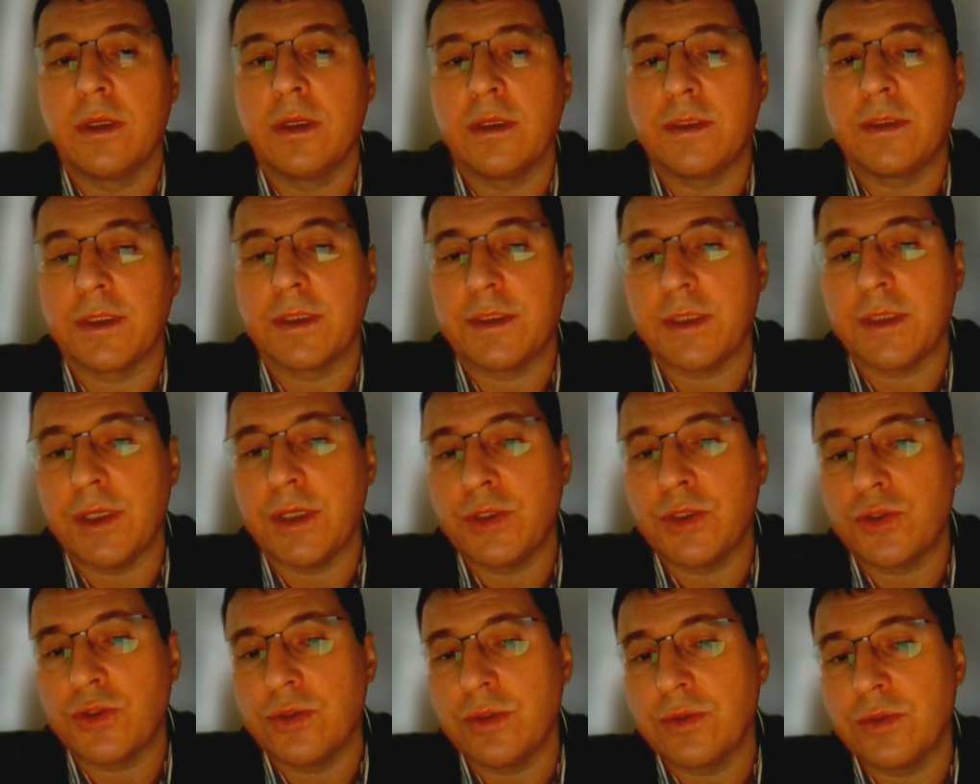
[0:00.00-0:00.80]

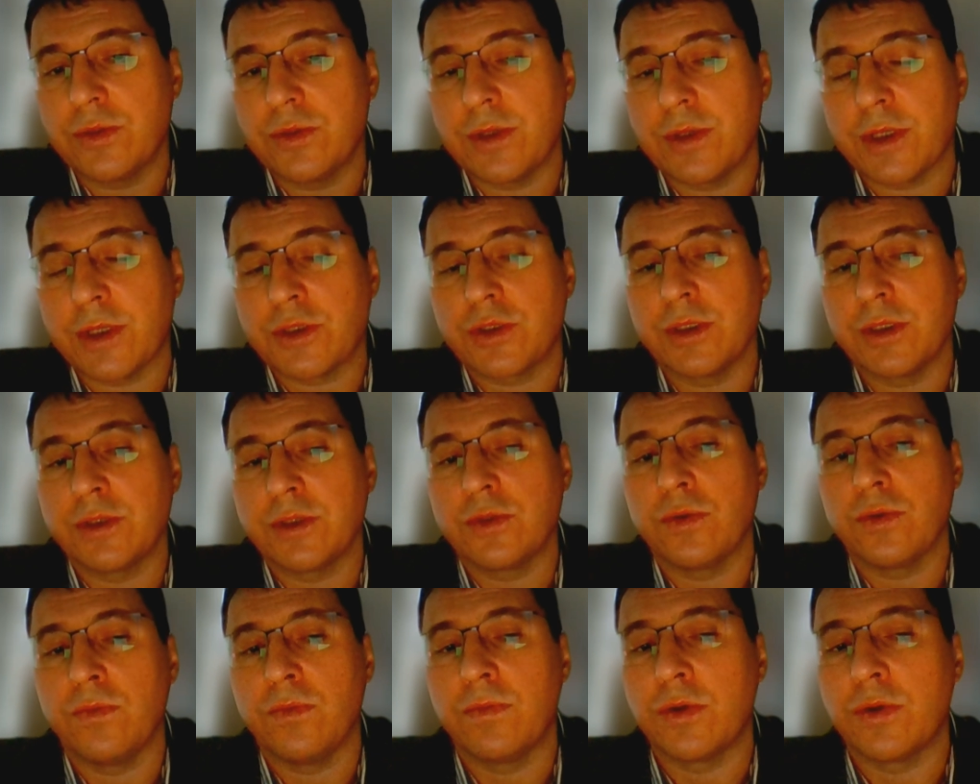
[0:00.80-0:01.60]
Taxation in Russia is
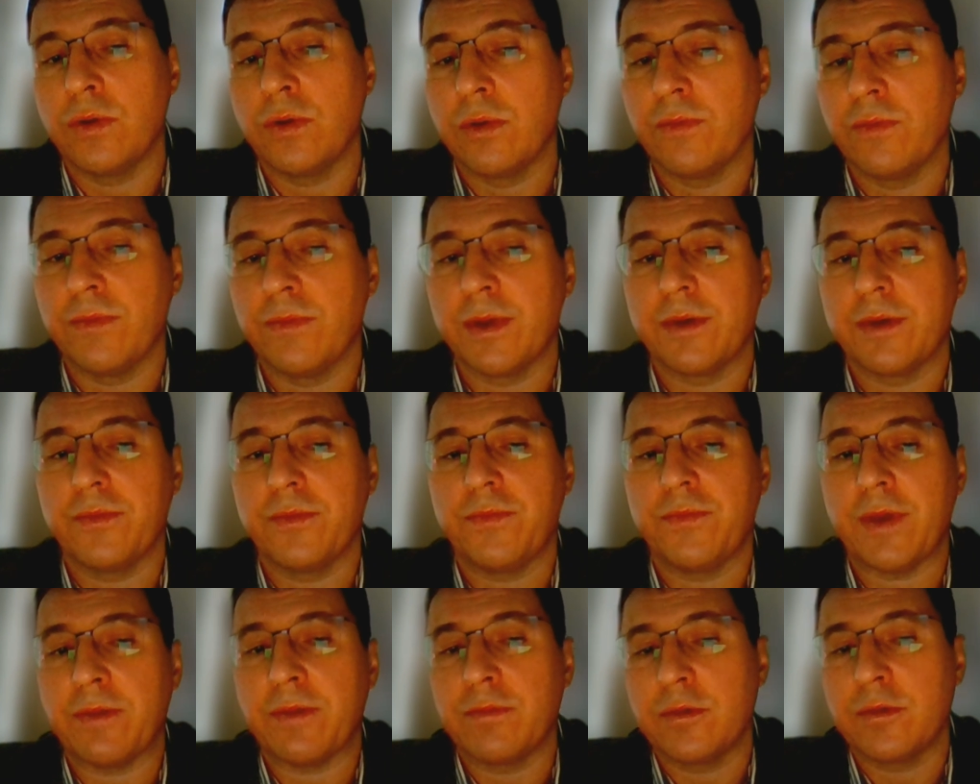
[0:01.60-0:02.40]
overall very
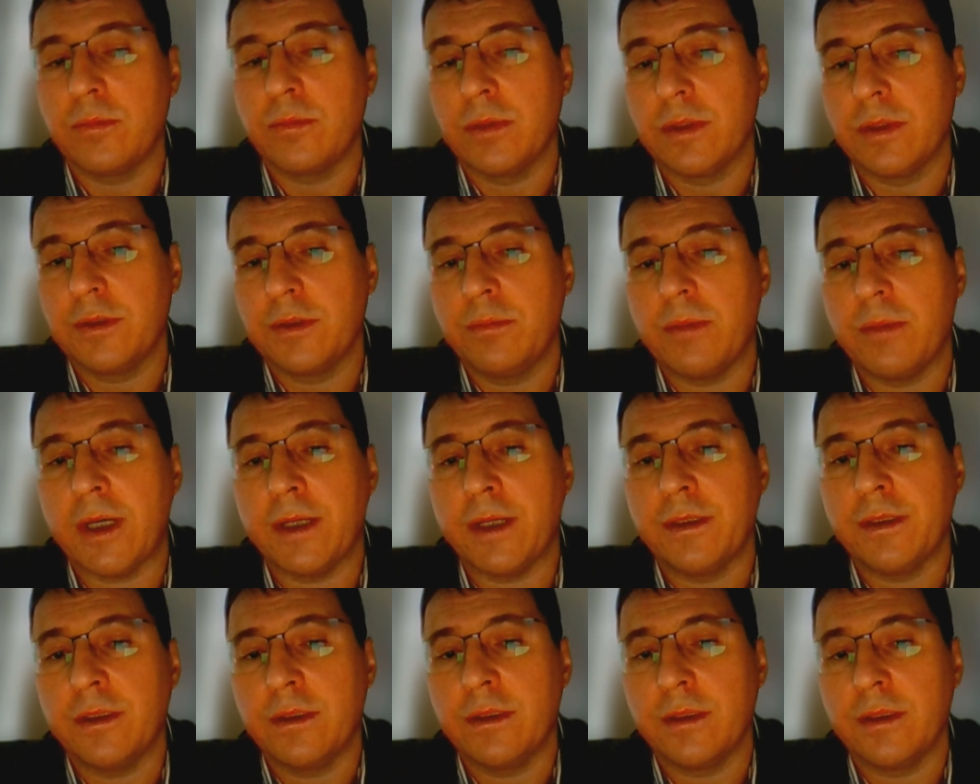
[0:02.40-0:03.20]
favorable in
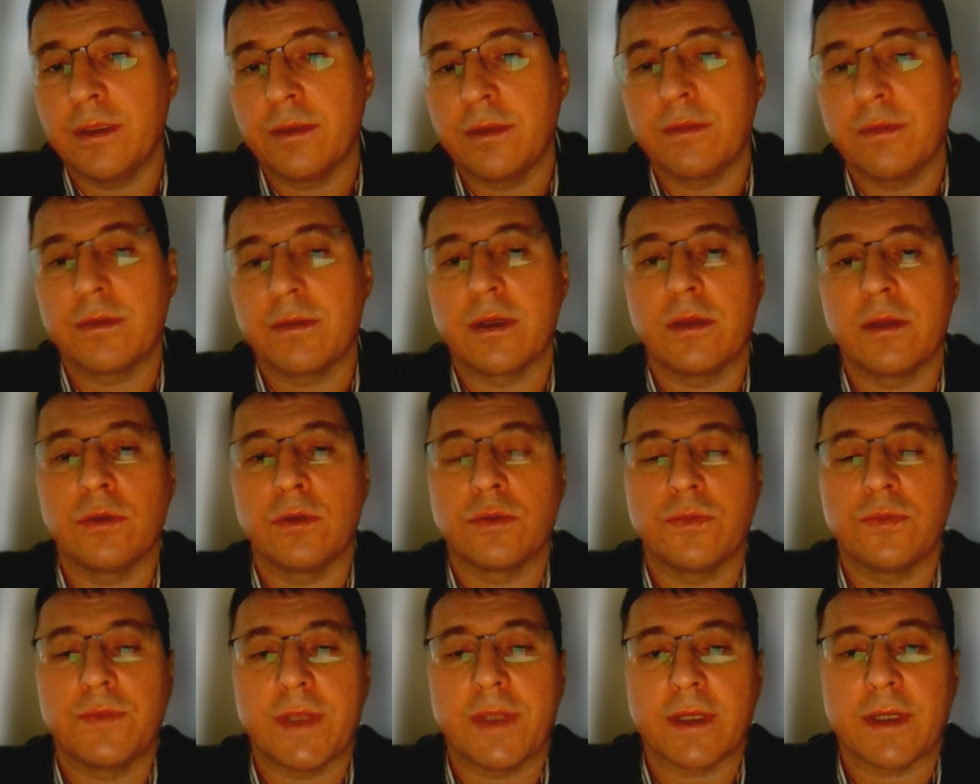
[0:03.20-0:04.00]
mining, and there are a
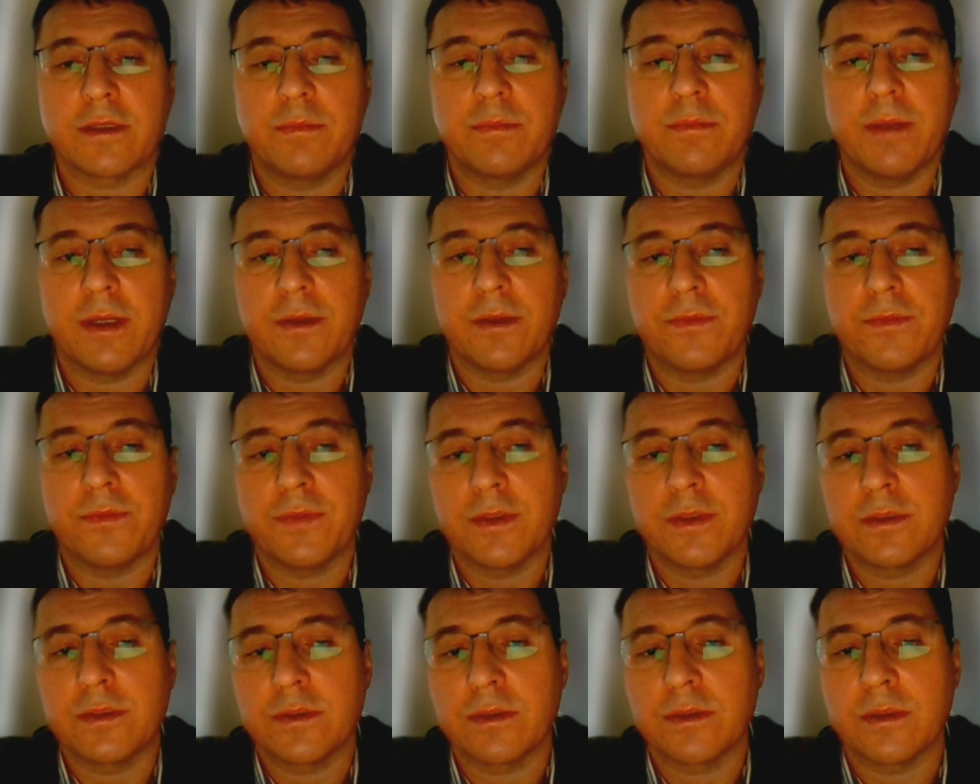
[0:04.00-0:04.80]
lot of tax
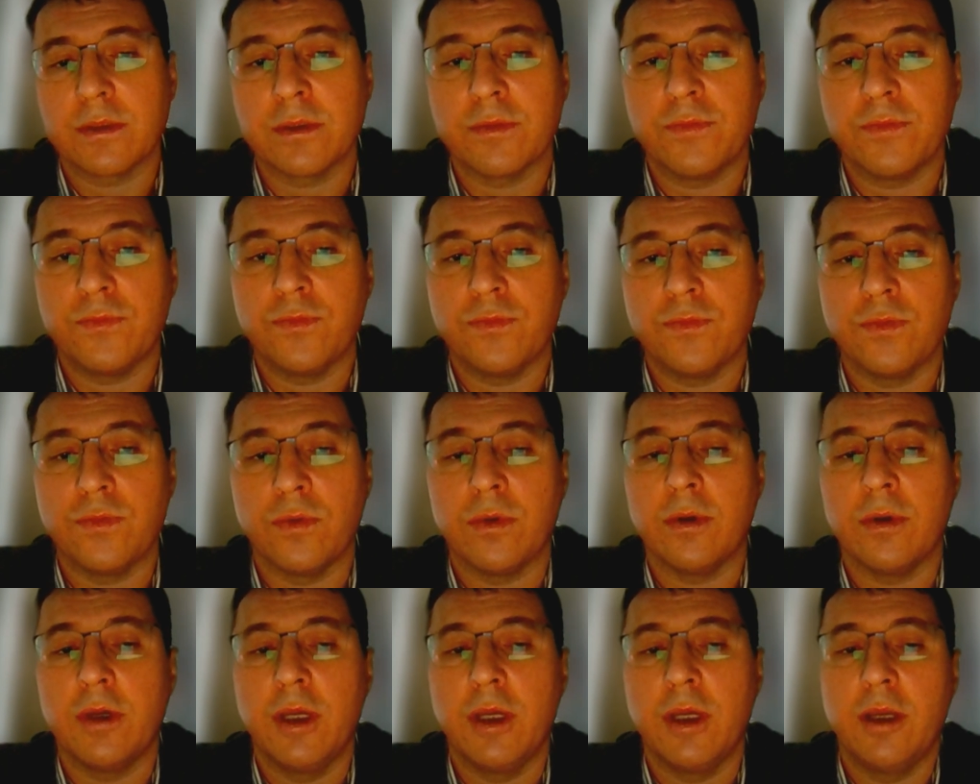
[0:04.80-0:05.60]
benefits
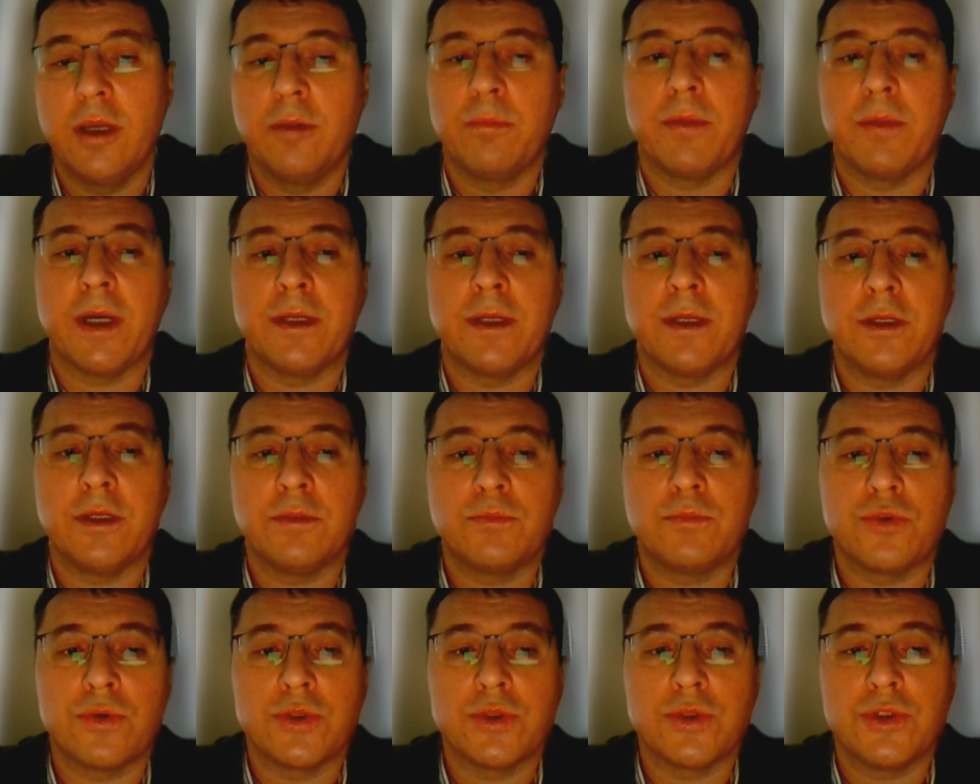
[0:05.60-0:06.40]
for mining
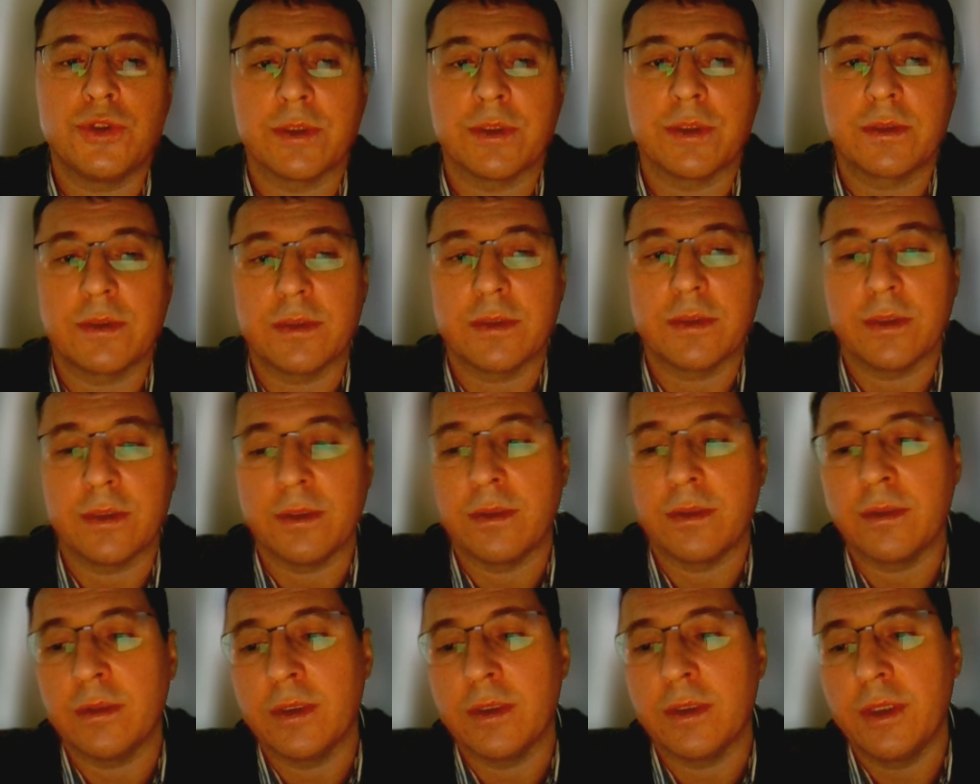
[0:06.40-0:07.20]
projects
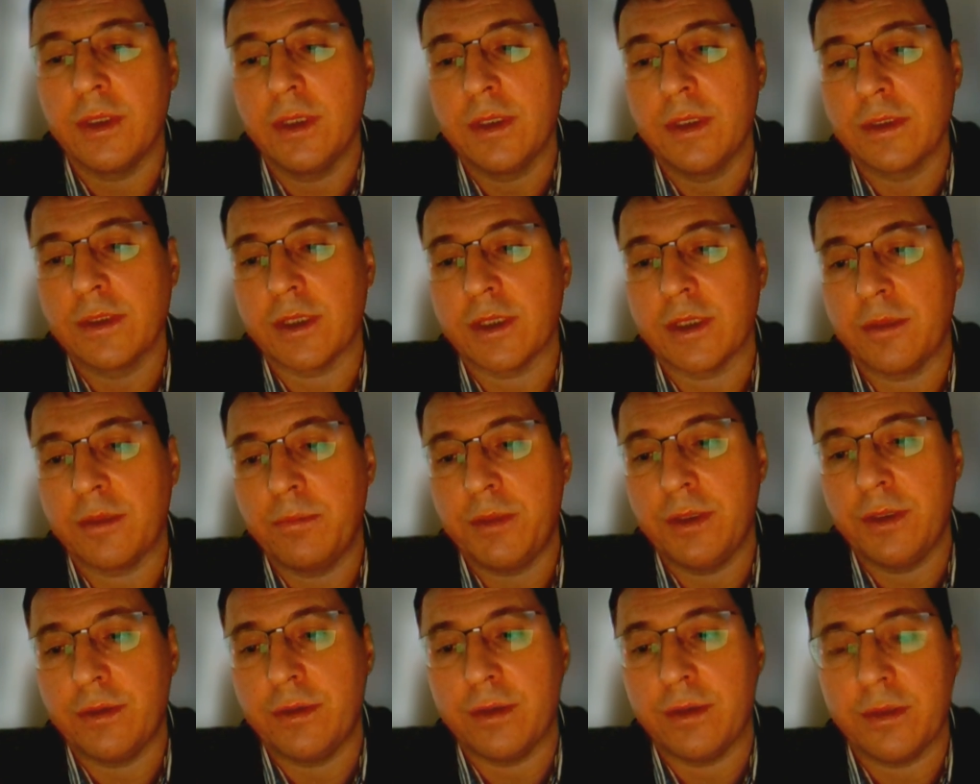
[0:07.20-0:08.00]
in
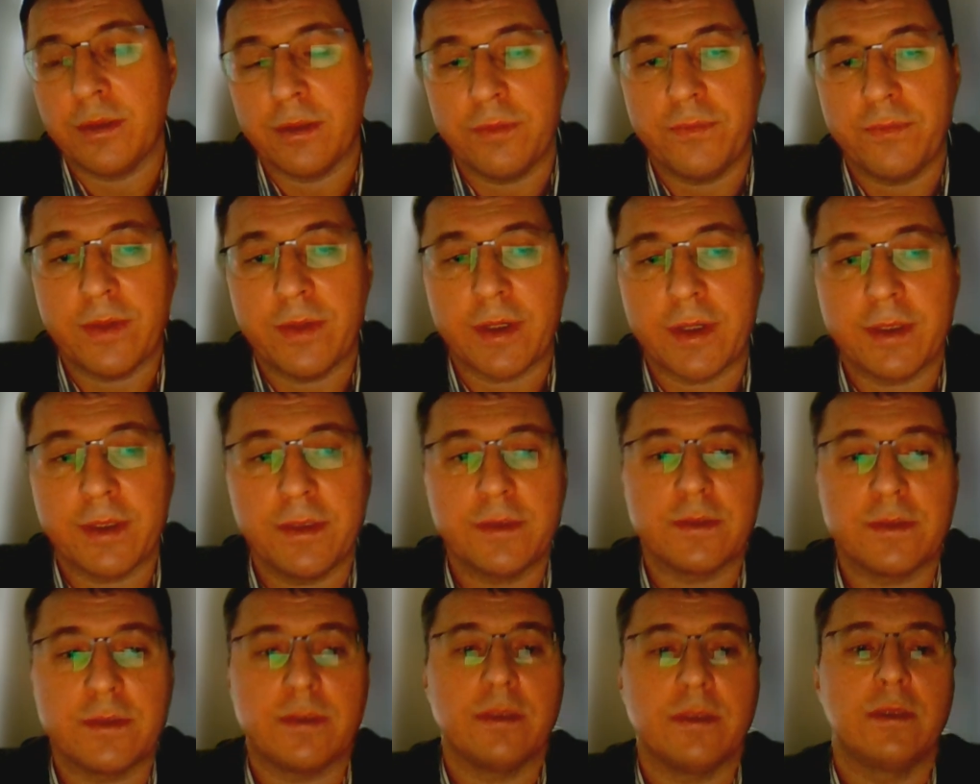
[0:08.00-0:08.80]
Siberia and the Far
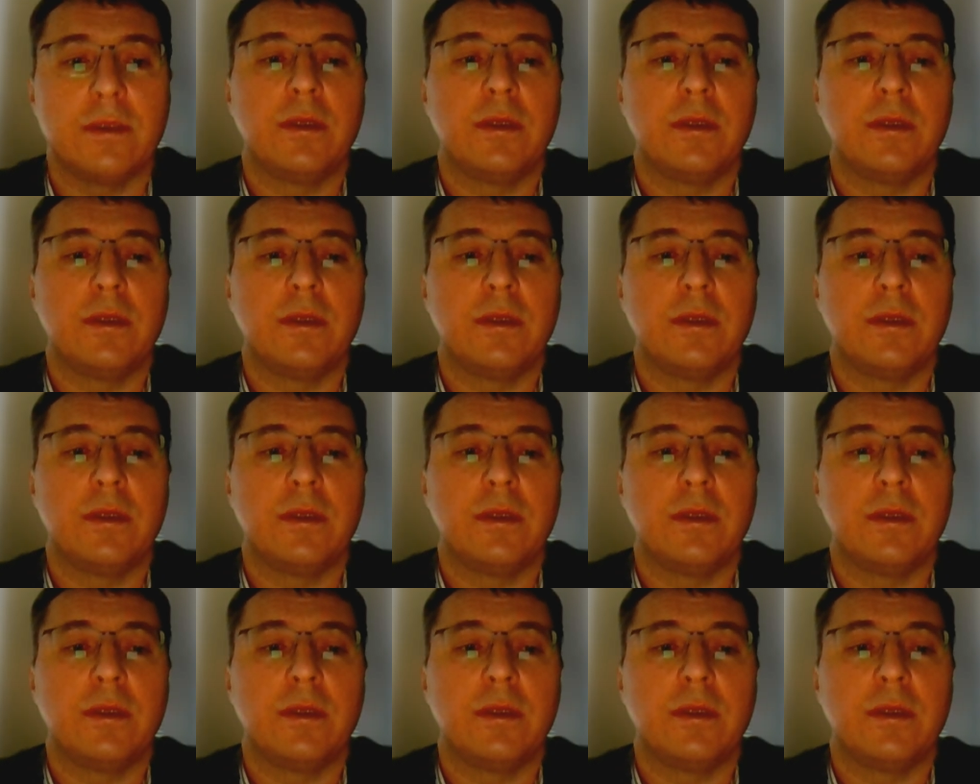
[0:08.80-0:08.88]
East.